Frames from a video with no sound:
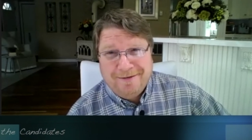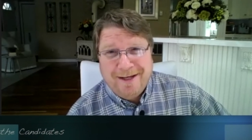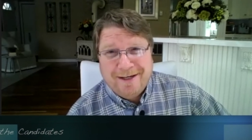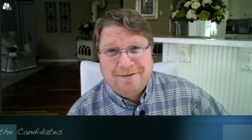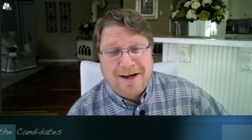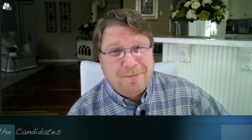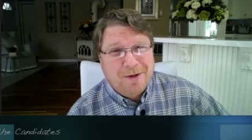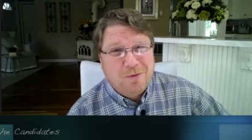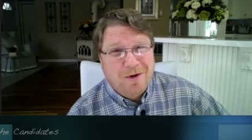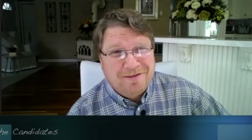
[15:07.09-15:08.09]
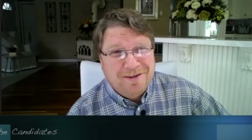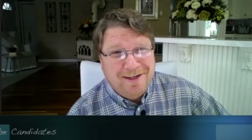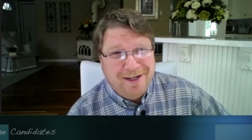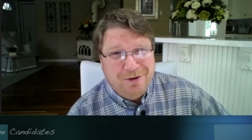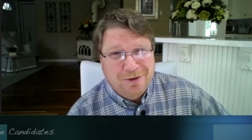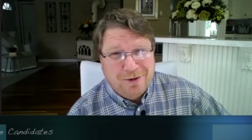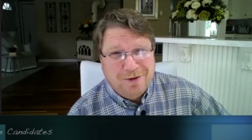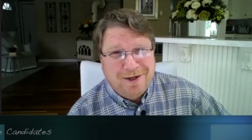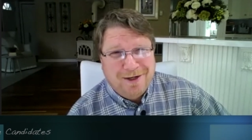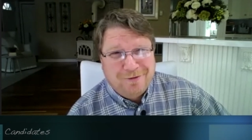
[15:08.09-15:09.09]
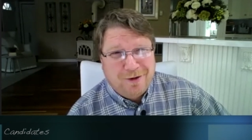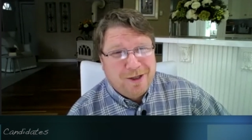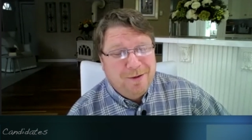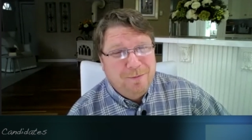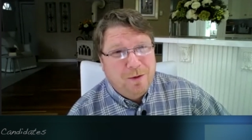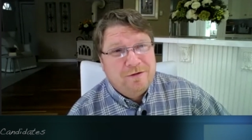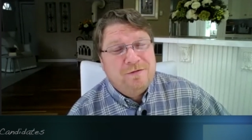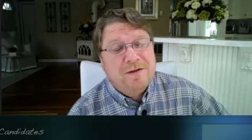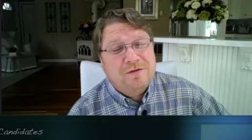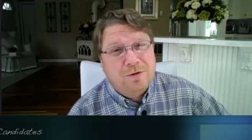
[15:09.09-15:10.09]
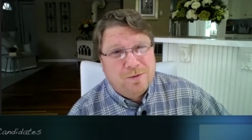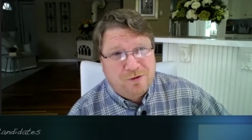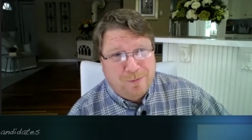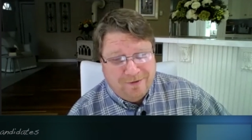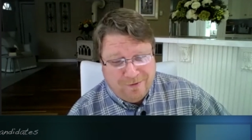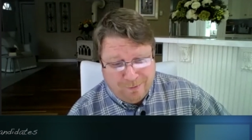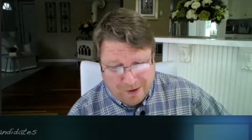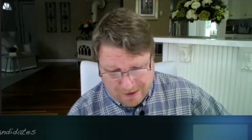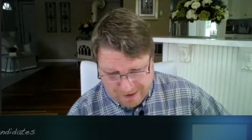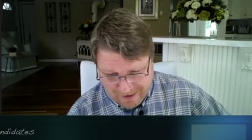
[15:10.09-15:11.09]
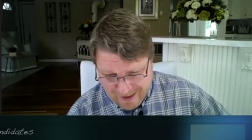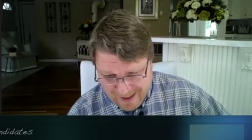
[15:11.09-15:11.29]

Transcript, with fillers: next topic wasn't in your uh, talking points fiscal responsibility.